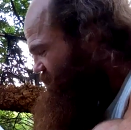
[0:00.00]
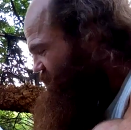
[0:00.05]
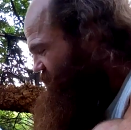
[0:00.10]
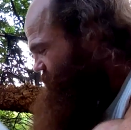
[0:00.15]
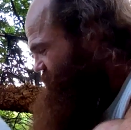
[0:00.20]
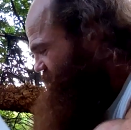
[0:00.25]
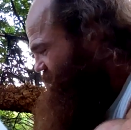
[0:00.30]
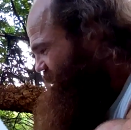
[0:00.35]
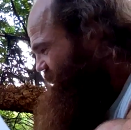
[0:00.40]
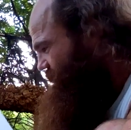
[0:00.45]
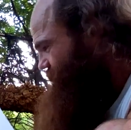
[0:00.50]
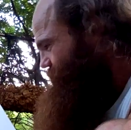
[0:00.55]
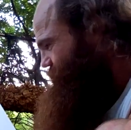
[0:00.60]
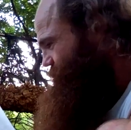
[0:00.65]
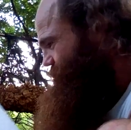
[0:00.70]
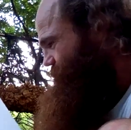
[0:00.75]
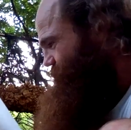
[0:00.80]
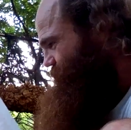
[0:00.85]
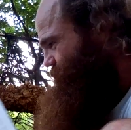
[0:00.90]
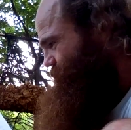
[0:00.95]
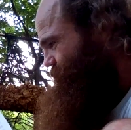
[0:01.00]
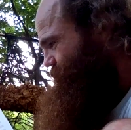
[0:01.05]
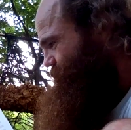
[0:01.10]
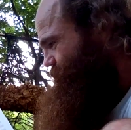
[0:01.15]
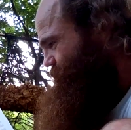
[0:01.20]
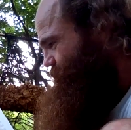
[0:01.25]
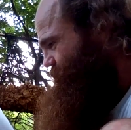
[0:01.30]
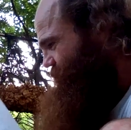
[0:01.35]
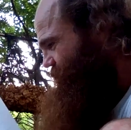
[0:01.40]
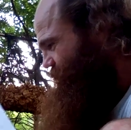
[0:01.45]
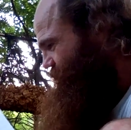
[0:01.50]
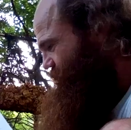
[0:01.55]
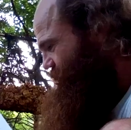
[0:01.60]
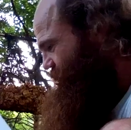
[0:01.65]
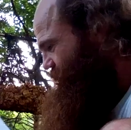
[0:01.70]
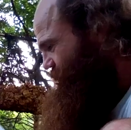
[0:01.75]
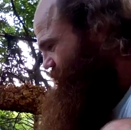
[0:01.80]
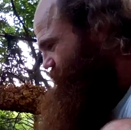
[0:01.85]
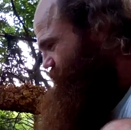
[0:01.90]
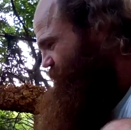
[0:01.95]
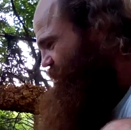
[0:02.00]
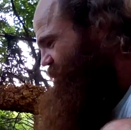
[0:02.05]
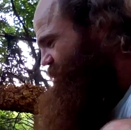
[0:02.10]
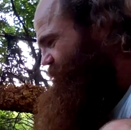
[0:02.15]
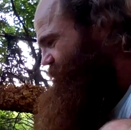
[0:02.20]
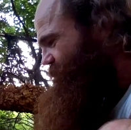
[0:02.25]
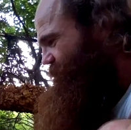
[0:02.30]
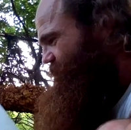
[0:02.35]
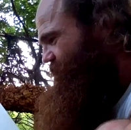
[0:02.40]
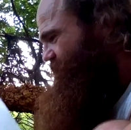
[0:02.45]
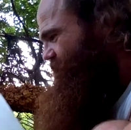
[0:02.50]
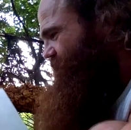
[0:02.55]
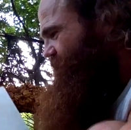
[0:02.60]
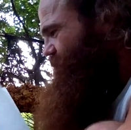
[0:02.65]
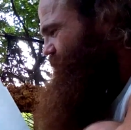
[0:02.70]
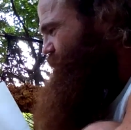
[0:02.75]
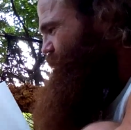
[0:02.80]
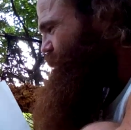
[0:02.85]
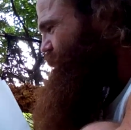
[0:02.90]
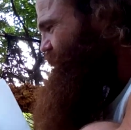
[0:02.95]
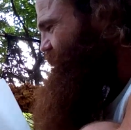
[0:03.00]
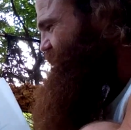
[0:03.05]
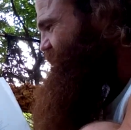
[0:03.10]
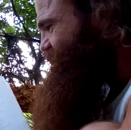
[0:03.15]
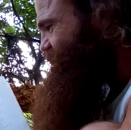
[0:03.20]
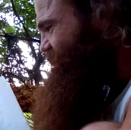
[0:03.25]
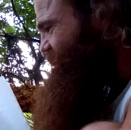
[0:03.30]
Well, I'm not. But look